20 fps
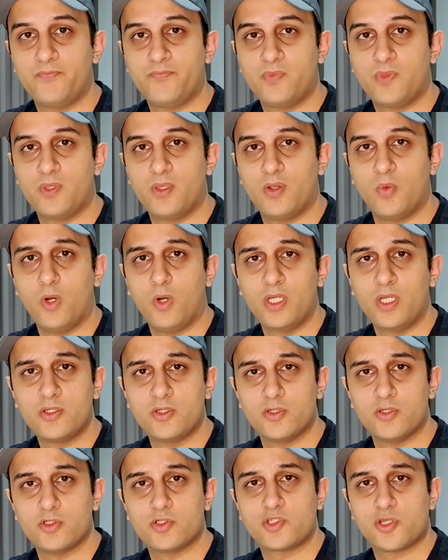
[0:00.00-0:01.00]
1
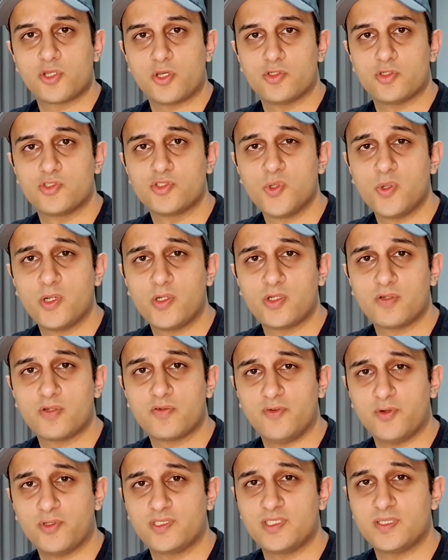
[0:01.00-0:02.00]
year shows
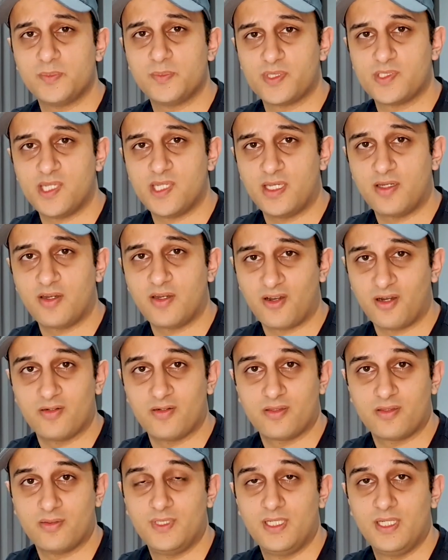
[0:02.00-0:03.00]
240%
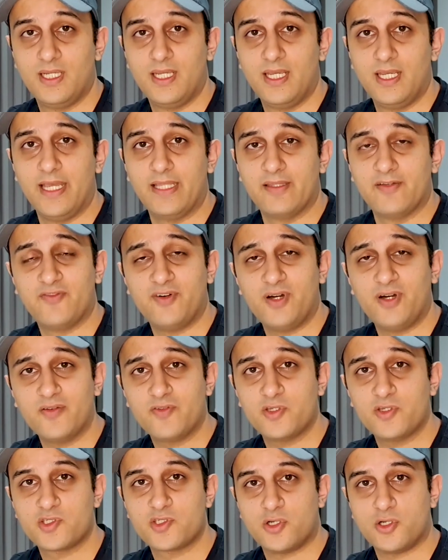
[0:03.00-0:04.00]
growth, and the
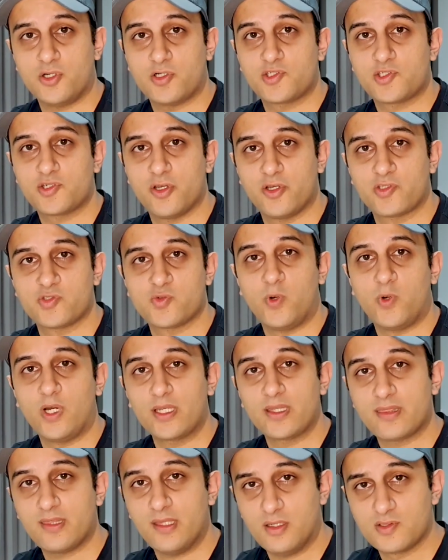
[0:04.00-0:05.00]
5-year chart shows
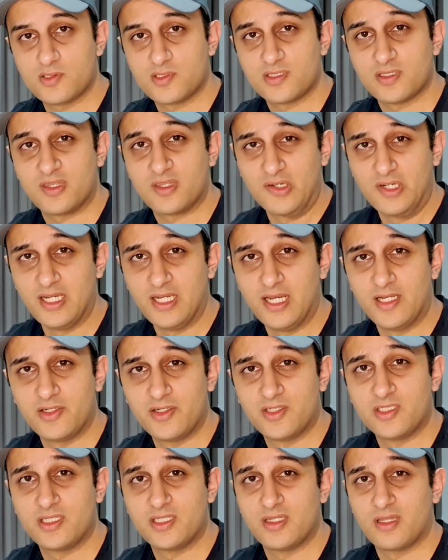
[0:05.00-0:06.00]

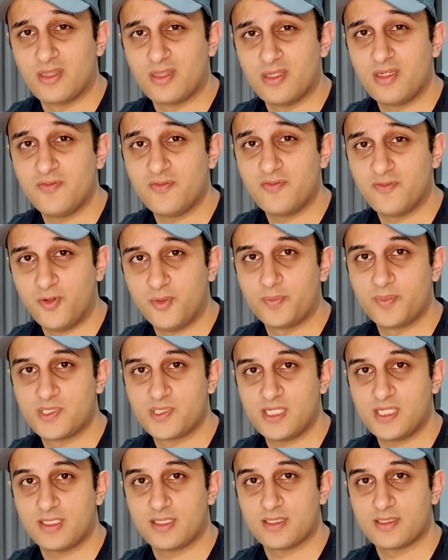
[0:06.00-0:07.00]

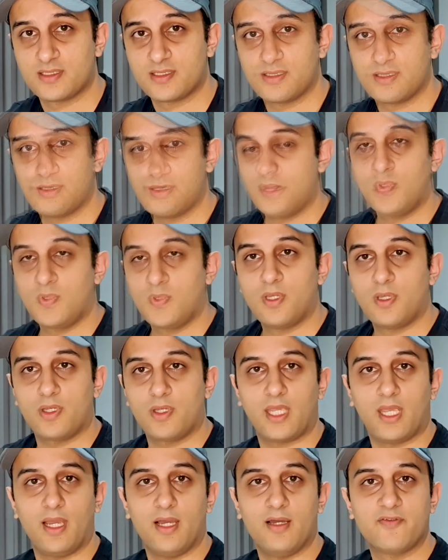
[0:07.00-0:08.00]
1,334%.
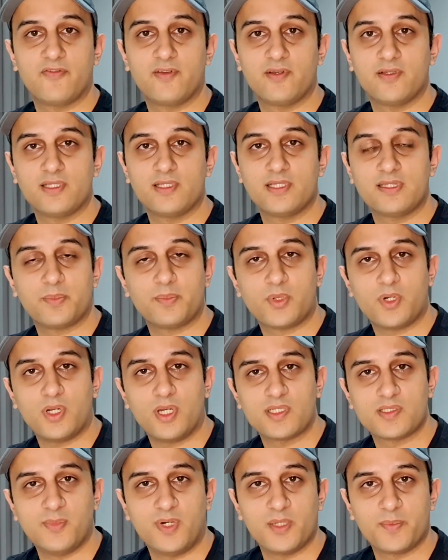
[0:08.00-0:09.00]
Okay, I feel that the
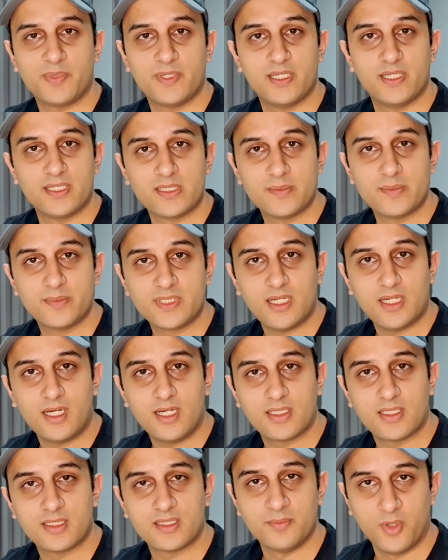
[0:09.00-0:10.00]
price might be a little bit high
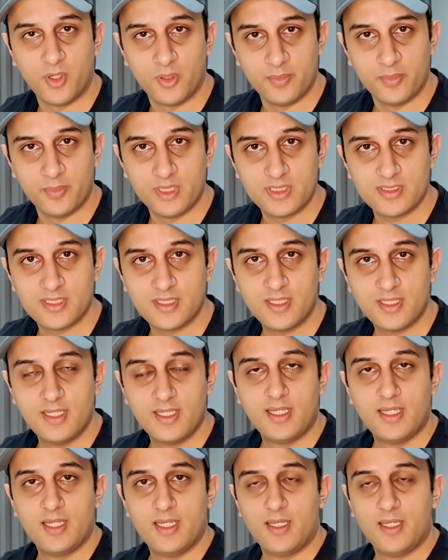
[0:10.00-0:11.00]
at the moment,
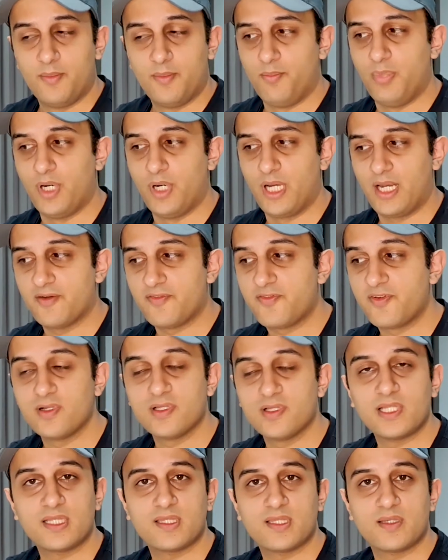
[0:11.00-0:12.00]
but I feel
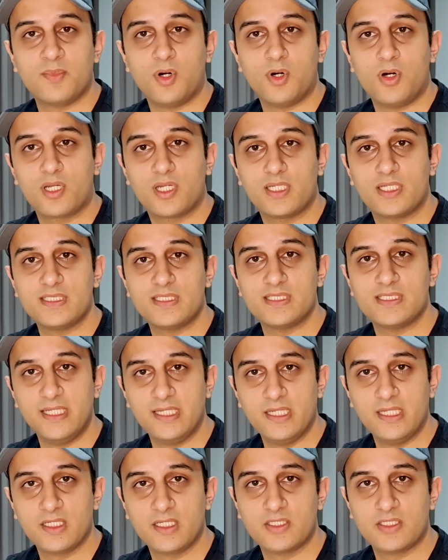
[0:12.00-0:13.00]
that the market is
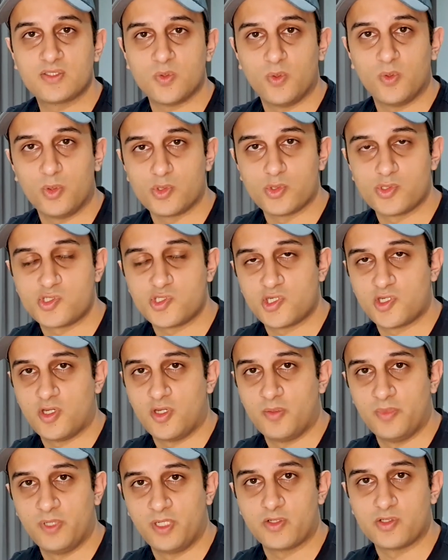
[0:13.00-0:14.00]
leaning towards
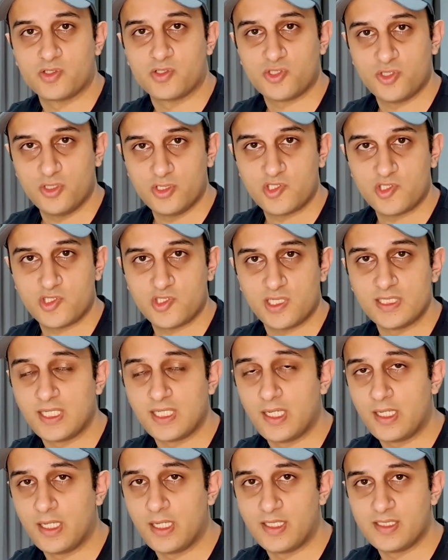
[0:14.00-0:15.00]
genomic research and
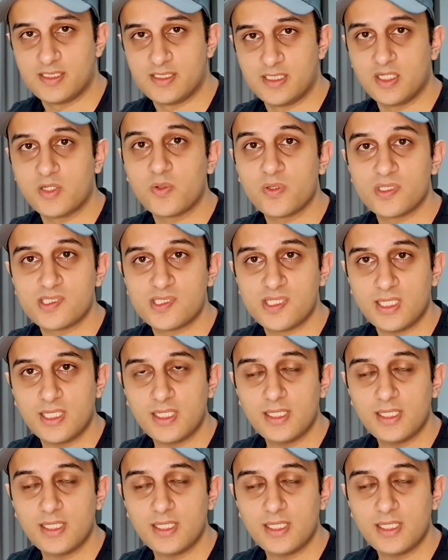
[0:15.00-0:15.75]
DNA sequencing.